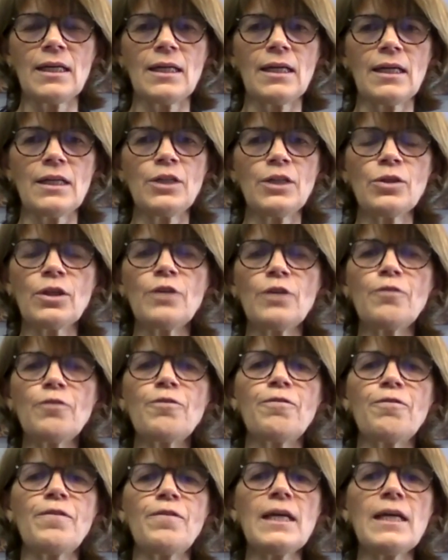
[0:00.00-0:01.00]
you can
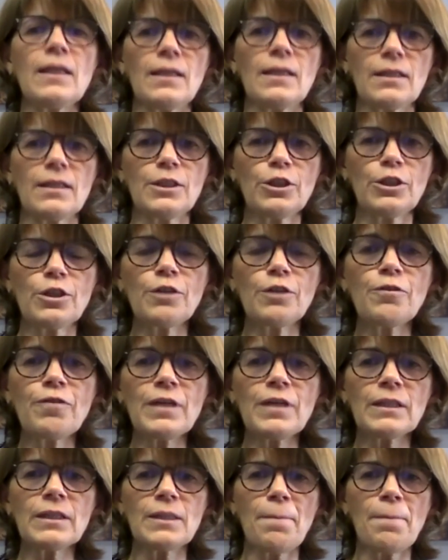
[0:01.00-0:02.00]
feel
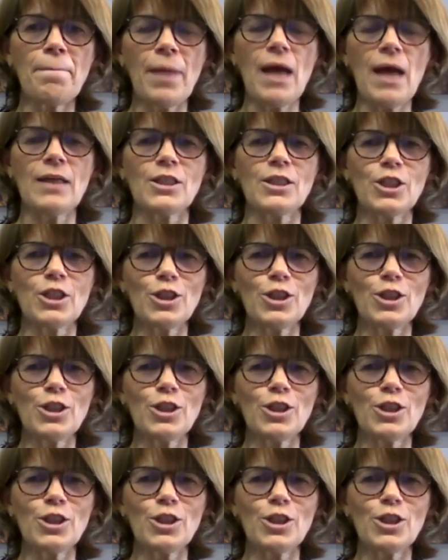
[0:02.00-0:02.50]
the buzz.